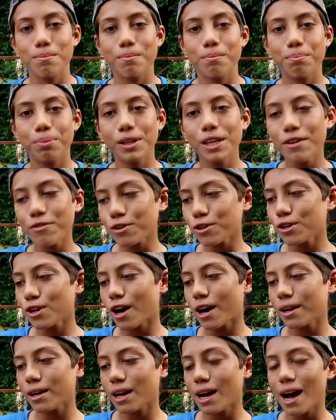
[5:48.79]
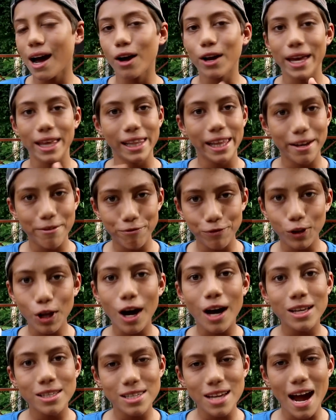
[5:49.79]
Believe it or not, okay, like
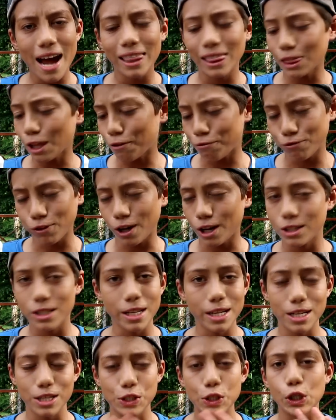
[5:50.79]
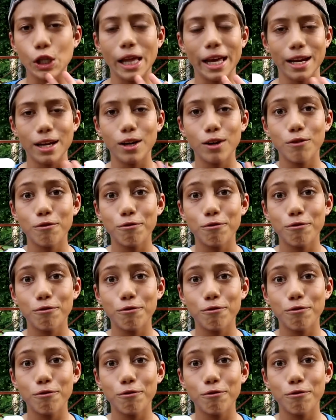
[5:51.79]
floss, I love floss. It is like